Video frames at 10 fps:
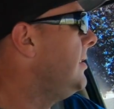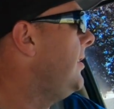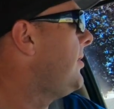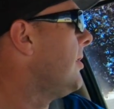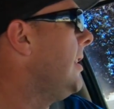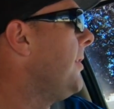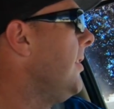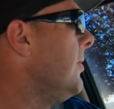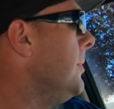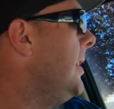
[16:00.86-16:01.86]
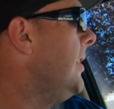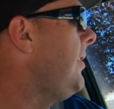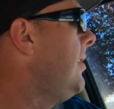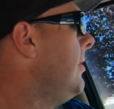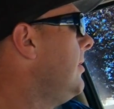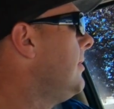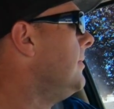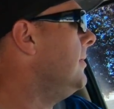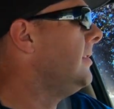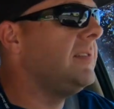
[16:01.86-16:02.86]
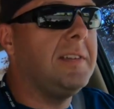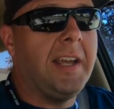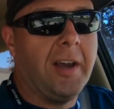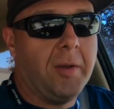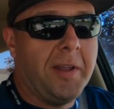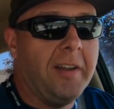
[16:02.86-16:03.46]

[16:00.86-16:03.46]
this traffic is a mess. Hang on a